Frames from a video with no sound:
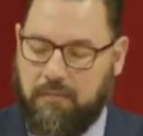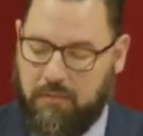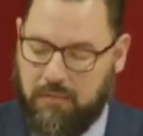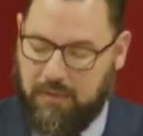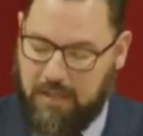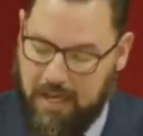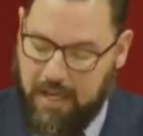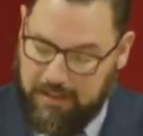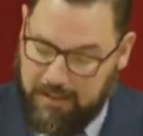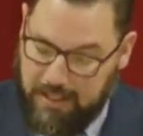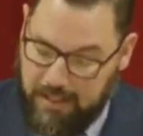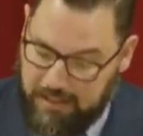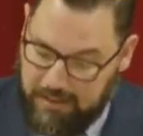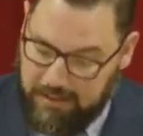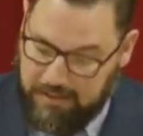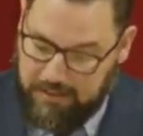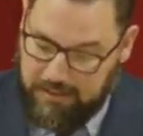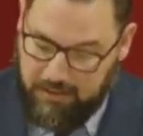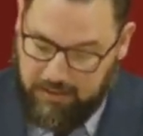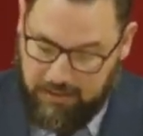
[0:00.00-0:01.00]
That that
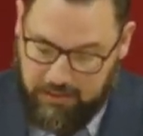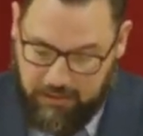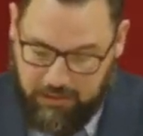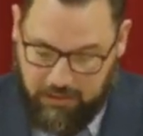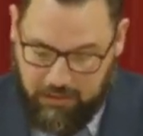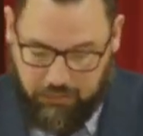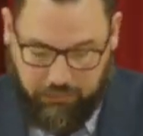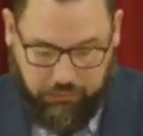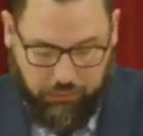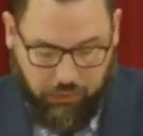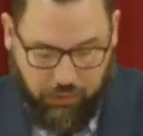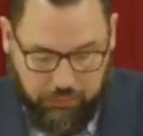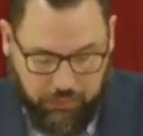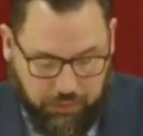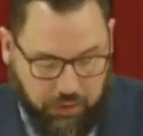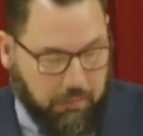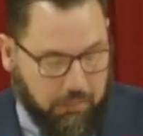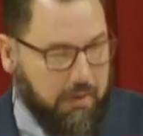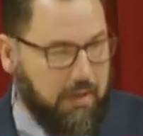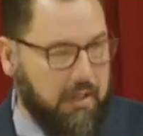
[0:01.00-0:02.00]
is a form of
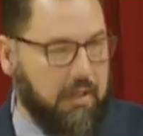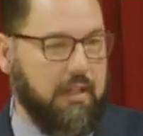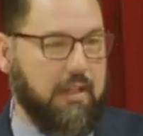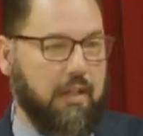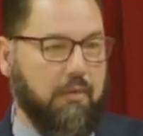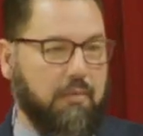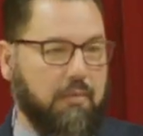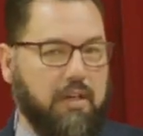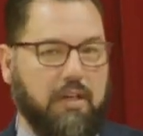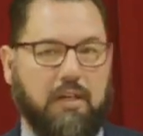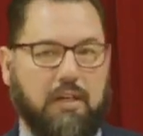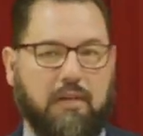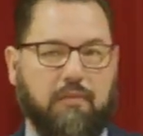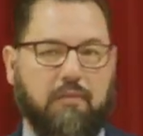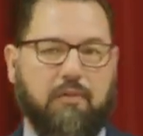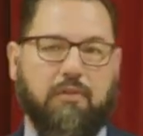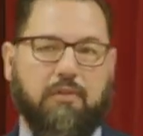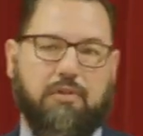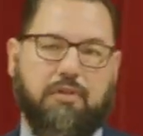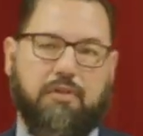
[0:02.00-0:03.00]
humility that we can
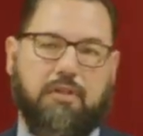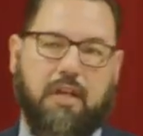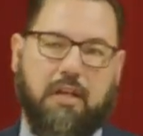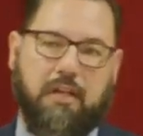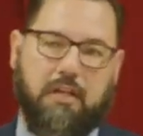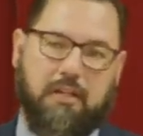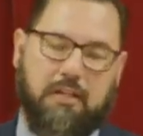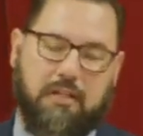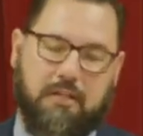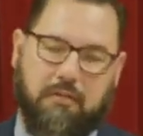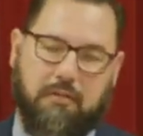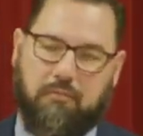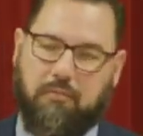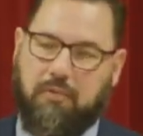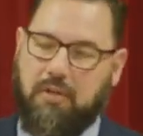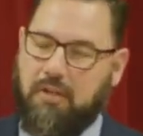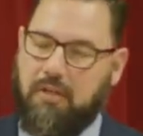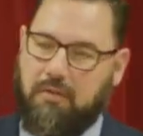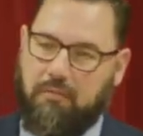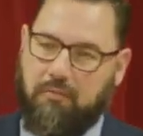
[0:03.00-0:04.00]
never understand. Listen,
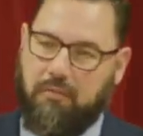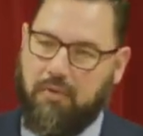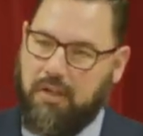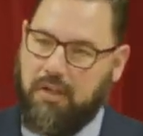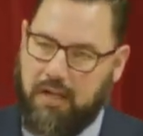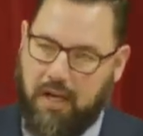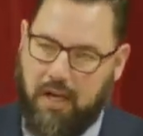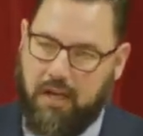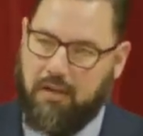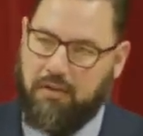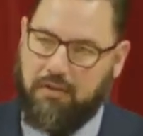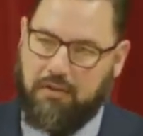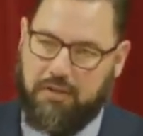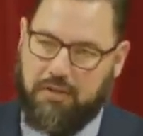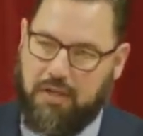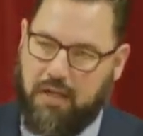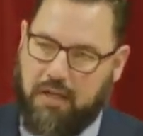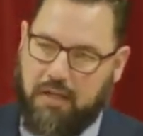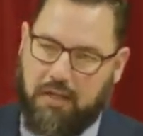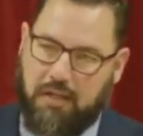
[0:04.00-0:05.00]
we we can't
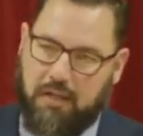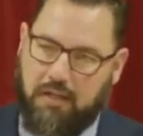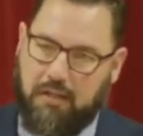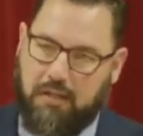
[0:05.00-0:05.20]
understand it.